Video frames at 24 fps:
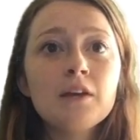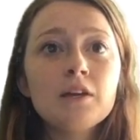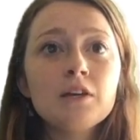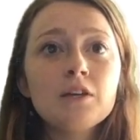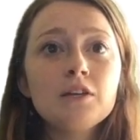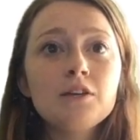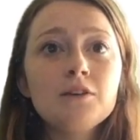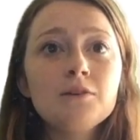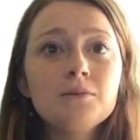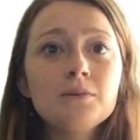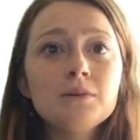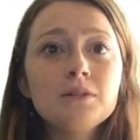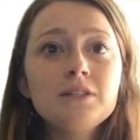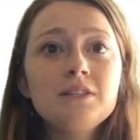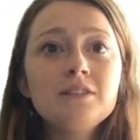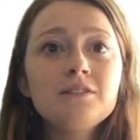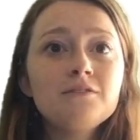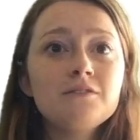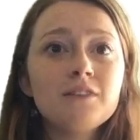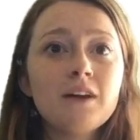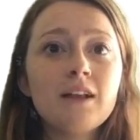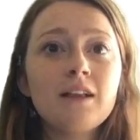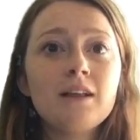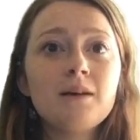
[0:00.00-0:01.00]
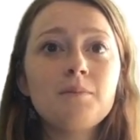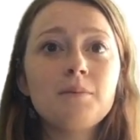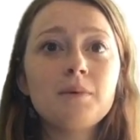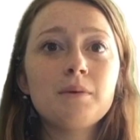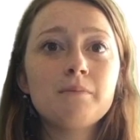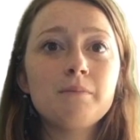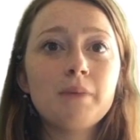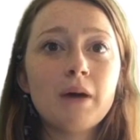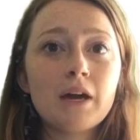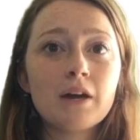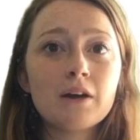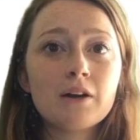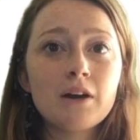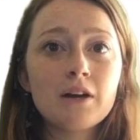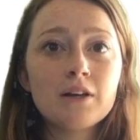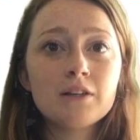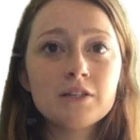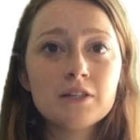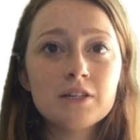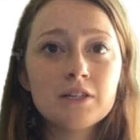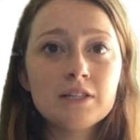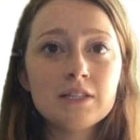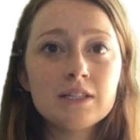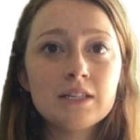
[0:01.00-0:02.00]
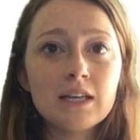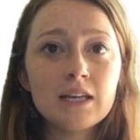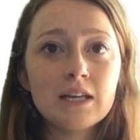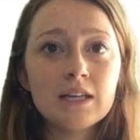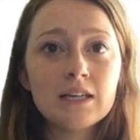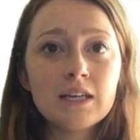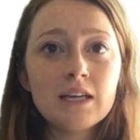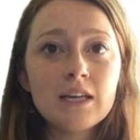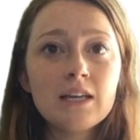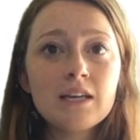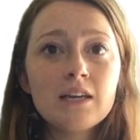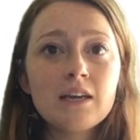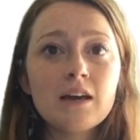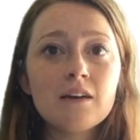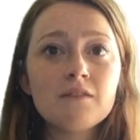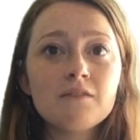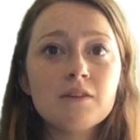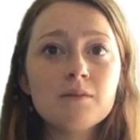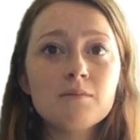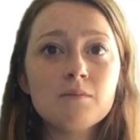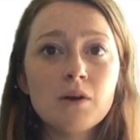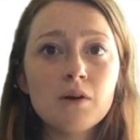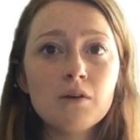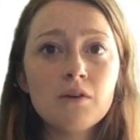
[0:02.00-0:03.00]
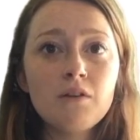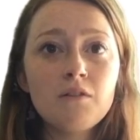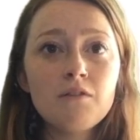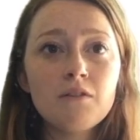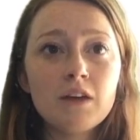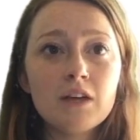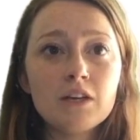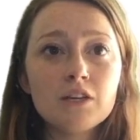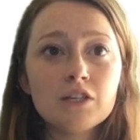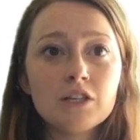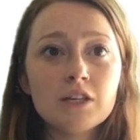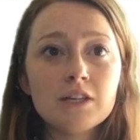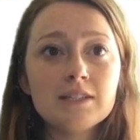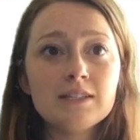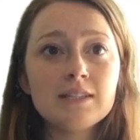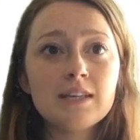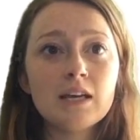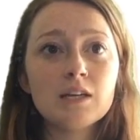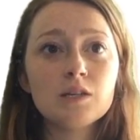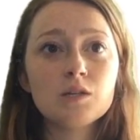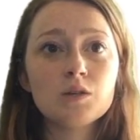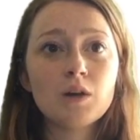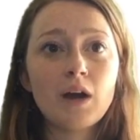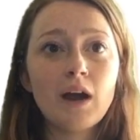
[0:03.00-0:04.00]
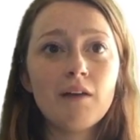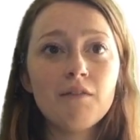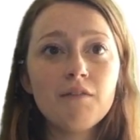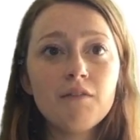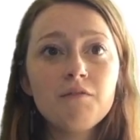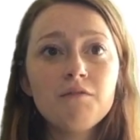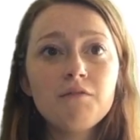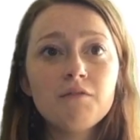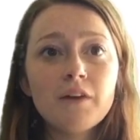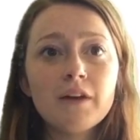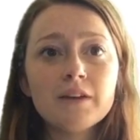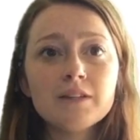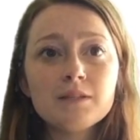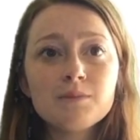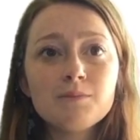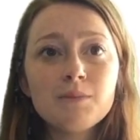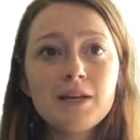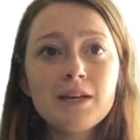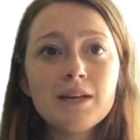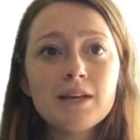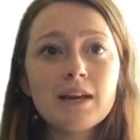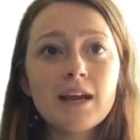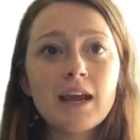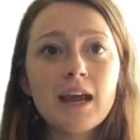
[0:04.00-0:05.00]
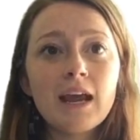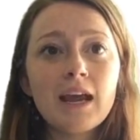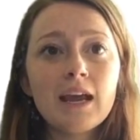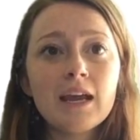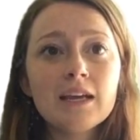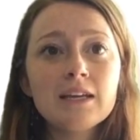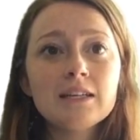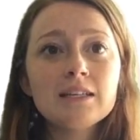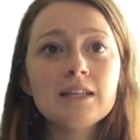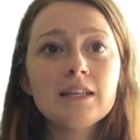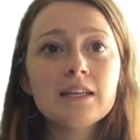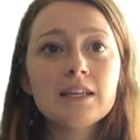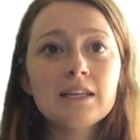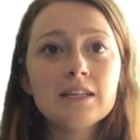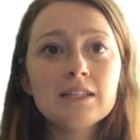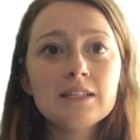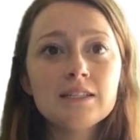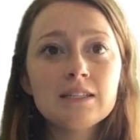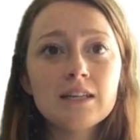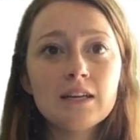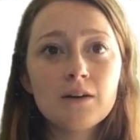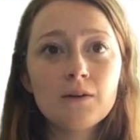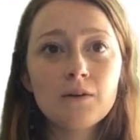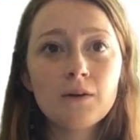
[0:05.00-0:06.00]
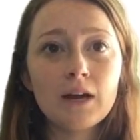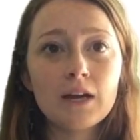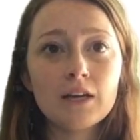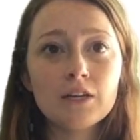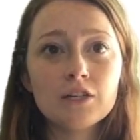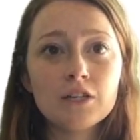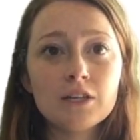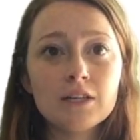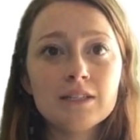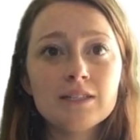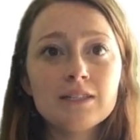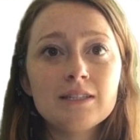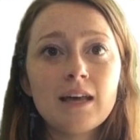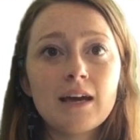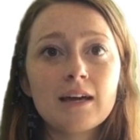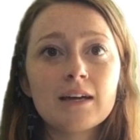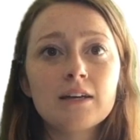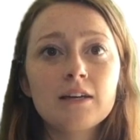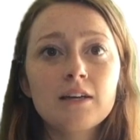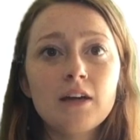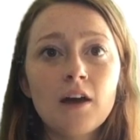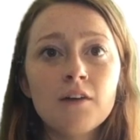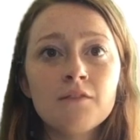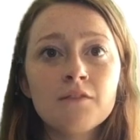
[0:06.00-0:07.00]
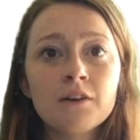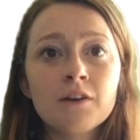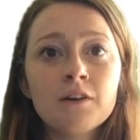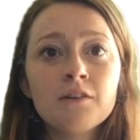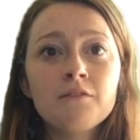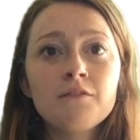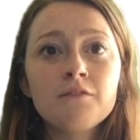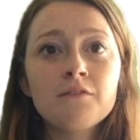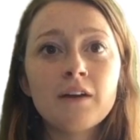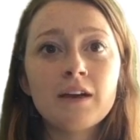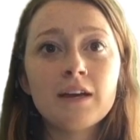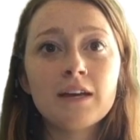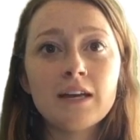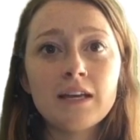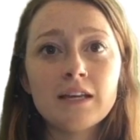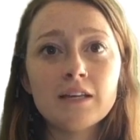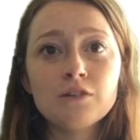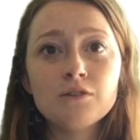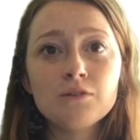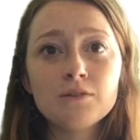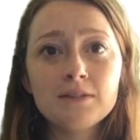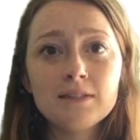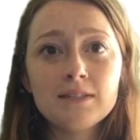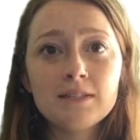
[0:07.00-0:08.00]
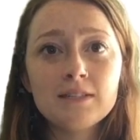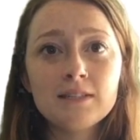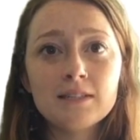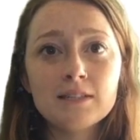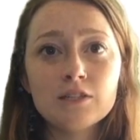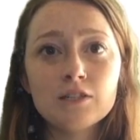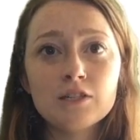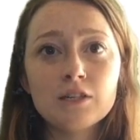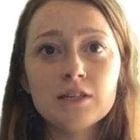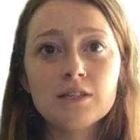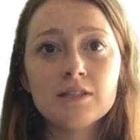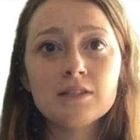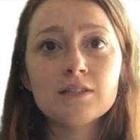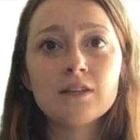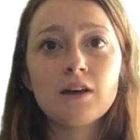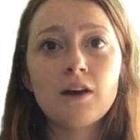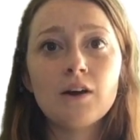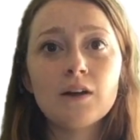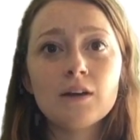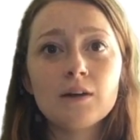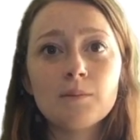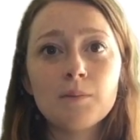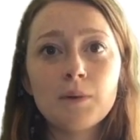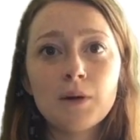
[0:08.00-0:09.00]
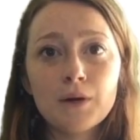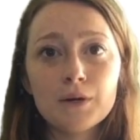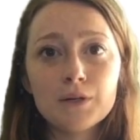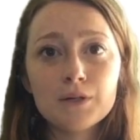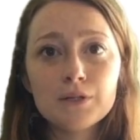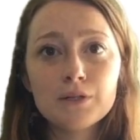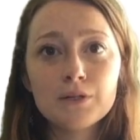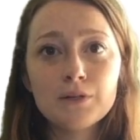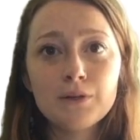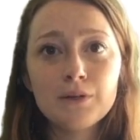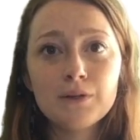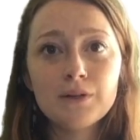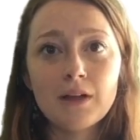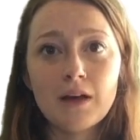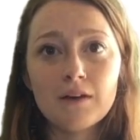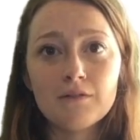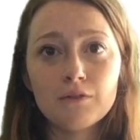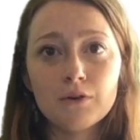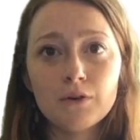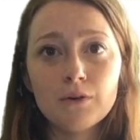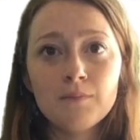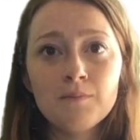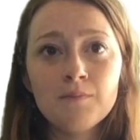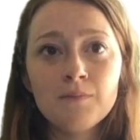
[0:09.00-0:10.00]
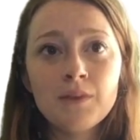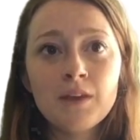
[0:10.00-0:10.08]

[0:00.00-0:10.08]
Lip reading: You will develop a better understanding of the motivations that drive investment and the considerations that govern financial decisions on a personal level: